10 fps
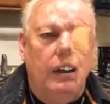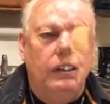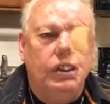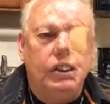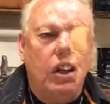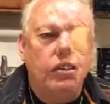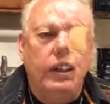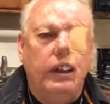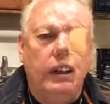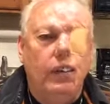Just because
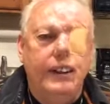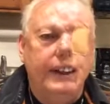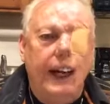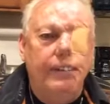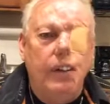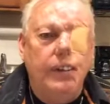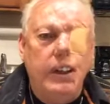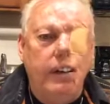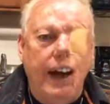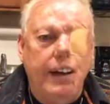you hear it one time don't mean
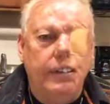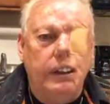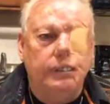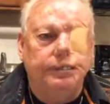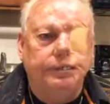you have it.